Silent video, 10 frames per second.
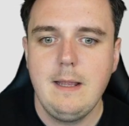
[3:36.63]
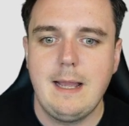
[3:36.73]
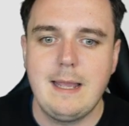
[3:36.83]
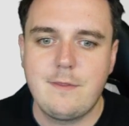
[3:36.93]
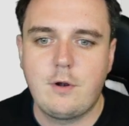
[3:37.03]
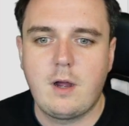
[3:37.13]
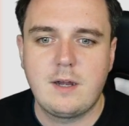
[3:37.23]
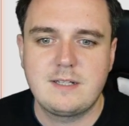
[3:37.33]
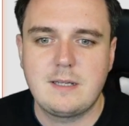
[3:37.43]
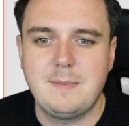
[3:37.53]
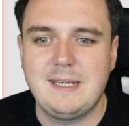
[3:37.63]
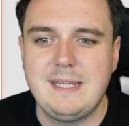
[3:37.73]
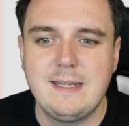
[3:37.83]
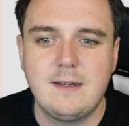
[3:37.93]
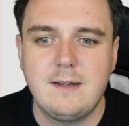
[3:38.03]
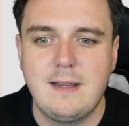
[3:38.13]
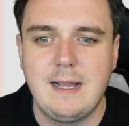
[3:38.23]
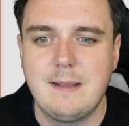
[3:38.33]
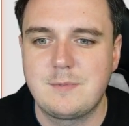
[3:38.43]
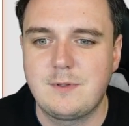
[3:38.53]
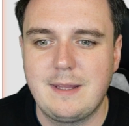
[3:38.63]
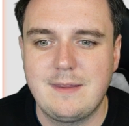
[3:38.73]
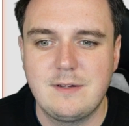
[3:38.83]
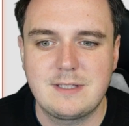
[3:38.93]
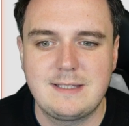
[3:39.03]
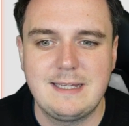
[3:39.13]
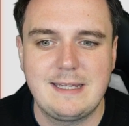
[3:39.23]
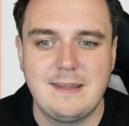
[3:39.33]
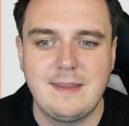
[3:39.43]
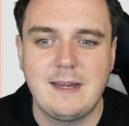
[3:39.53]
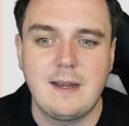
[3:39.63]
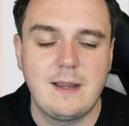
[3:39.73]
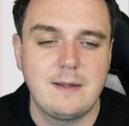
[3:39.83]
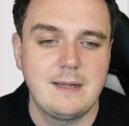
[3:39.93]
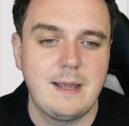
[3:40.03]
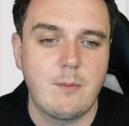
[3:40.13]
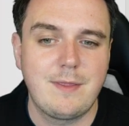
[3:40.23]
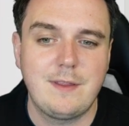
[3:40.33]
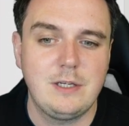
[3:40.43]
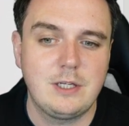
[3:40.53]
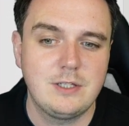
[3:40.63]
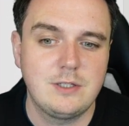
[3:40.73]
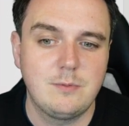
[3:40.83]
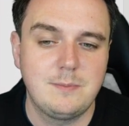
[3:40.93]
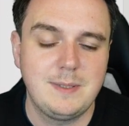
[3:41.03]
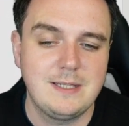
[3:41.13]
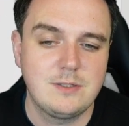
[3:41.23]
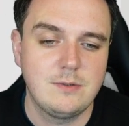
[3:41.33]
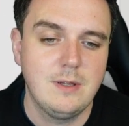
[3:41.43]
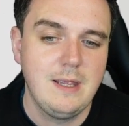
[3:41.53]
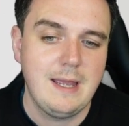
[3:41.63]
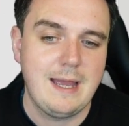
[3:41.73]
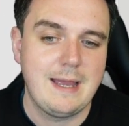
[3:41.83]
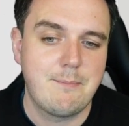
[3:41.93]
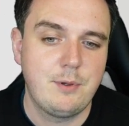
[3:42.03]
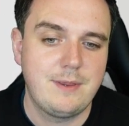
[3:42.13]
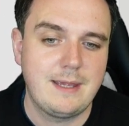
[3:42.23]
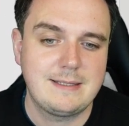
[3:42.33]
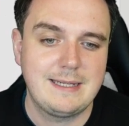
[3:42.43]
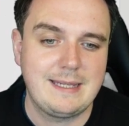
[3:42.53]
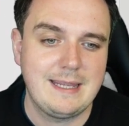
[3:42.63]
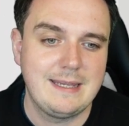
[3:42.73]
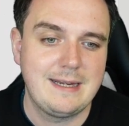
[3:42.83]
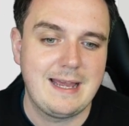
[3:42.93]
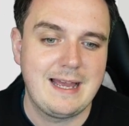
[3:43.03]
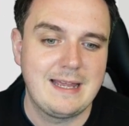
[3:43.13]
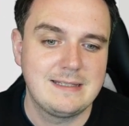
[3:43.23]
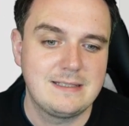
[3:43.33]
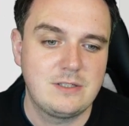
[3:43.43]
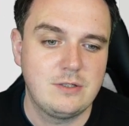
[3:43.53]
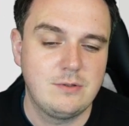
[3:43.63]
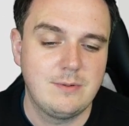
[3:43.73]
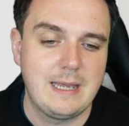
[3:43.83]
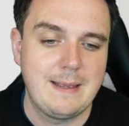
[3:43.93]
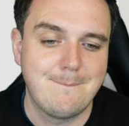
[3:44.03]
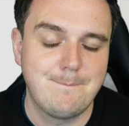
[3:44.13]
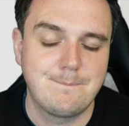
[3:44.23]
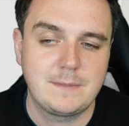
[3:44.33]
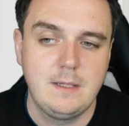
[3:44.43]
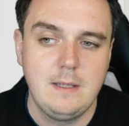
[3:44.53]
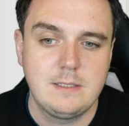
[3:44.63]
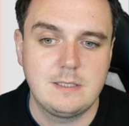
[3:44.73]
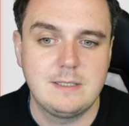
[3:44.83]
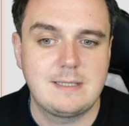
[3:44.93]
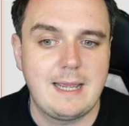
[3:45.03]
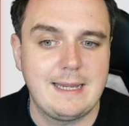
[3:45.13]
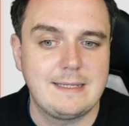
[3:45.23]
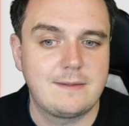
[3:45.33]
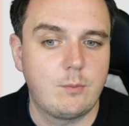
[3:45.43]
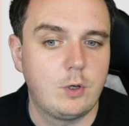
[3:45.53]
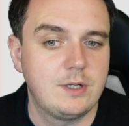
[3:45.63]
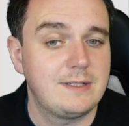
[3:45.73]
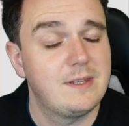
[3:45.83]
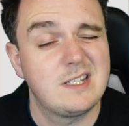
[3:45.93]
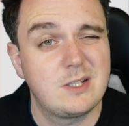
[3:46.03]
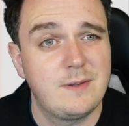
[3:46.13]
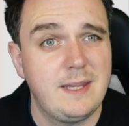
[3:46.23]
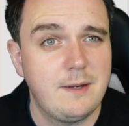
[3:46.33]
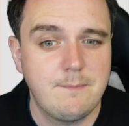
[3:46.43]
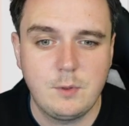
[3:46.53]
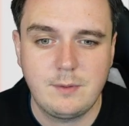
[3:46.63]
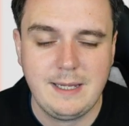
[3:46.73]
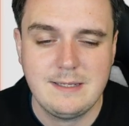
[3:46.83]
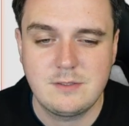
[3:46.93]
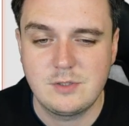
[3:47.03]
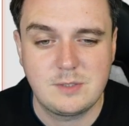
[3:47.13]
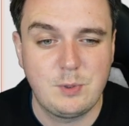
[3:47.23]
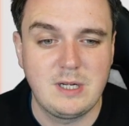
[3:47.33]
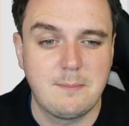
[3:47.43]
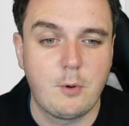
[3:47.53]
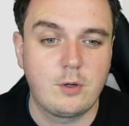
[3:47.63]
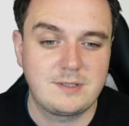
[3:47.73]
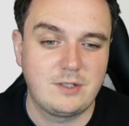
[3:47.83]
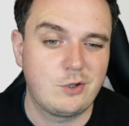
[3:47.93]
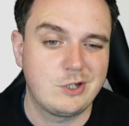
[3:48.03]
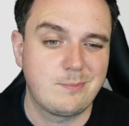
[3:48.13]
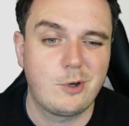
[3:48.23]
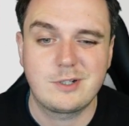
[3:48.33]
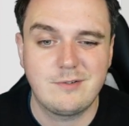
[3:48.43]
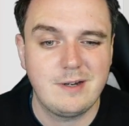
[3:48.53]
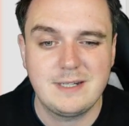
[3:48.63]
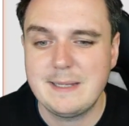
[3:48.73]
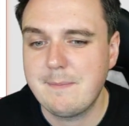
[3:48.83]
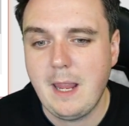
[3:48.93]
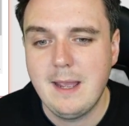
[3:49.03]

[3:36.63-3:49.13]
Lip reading: there are some in here, so like there's a ticket there, and one thing you could do would be to put that ticket in and to hide the wording that is on there. Okay, so just putting a box, an orange box around it.